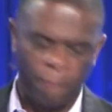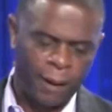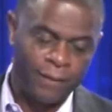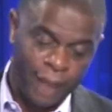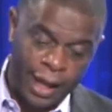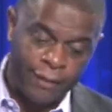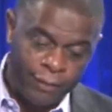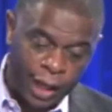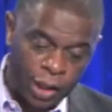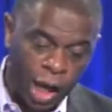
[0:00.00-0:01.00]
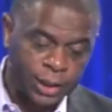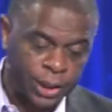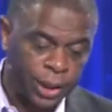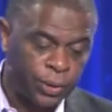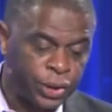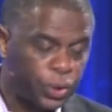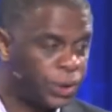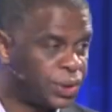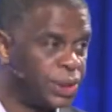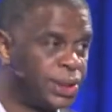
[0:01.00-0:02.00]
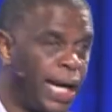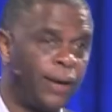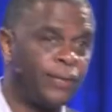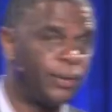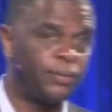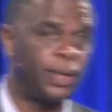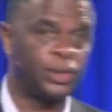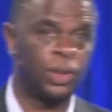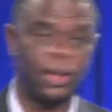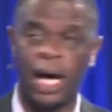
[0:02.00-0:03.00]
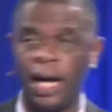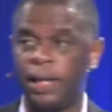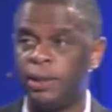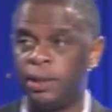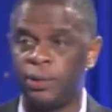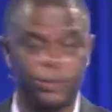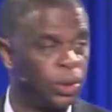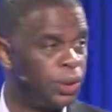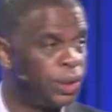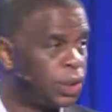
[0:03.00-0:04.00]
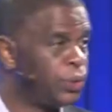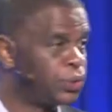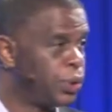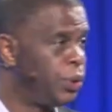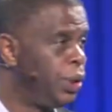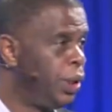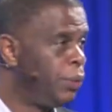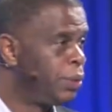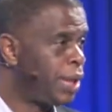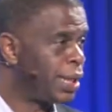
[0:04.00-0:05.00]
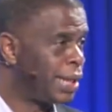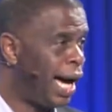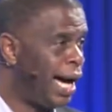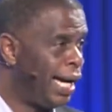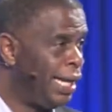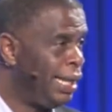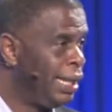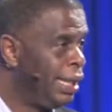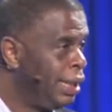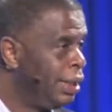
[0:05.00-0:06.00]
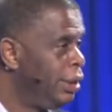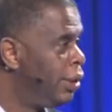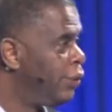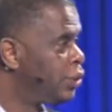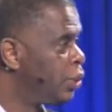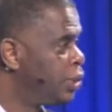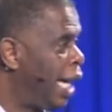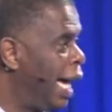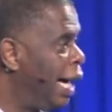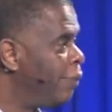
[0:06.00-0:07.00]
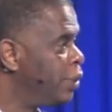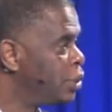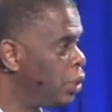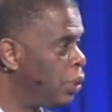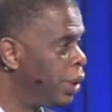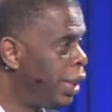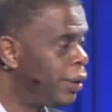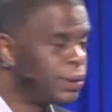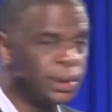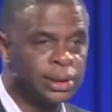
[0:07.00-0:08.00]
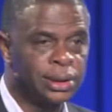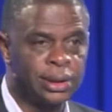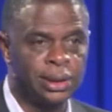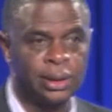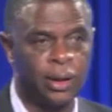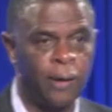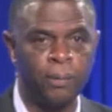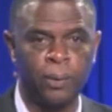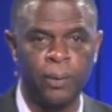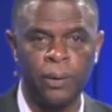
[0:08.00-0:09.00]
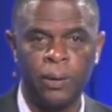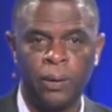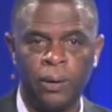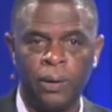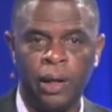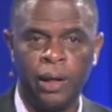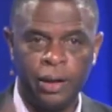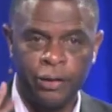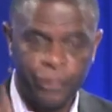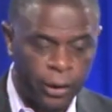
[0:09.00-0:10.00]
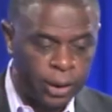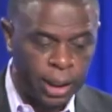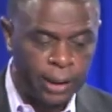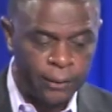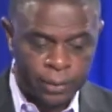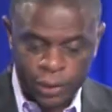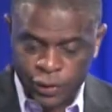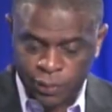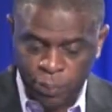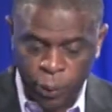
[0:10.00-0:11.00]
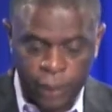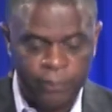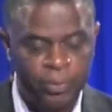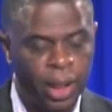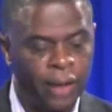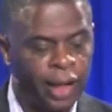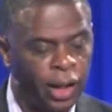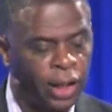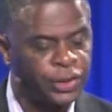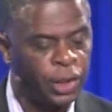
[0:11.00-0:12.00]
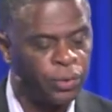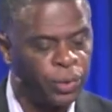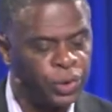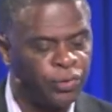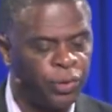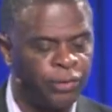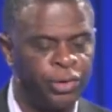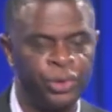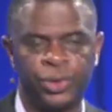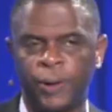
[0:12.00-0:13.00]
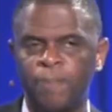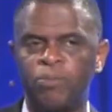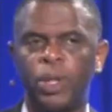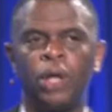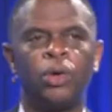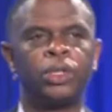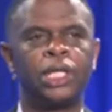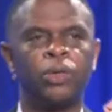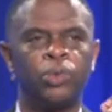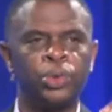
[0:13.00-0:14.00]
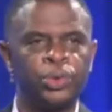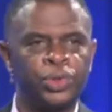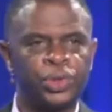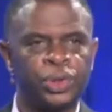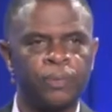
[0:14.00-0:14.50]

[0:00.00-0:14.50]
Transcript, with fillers: Then they lost their resources. Now the, there's no guy, you know, so in this culture, without a guy, you know, there's no job, there's no inheritance, this, is horrible. And then thirdly, this is important, they lost their roots for the future. Say roots.